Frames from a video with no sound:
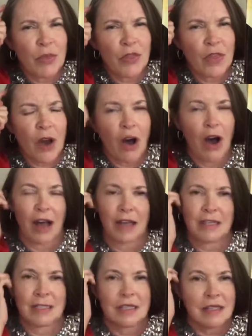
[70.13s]

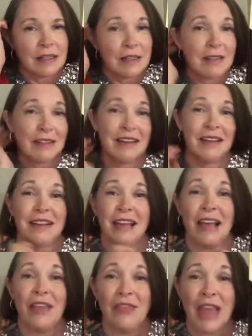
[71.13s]
thought.
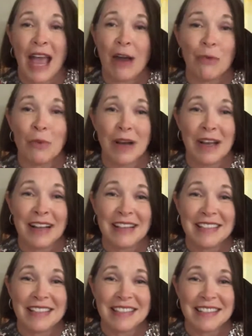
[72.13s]
And that
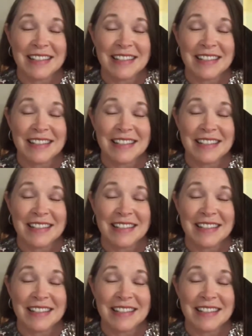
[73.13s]
was,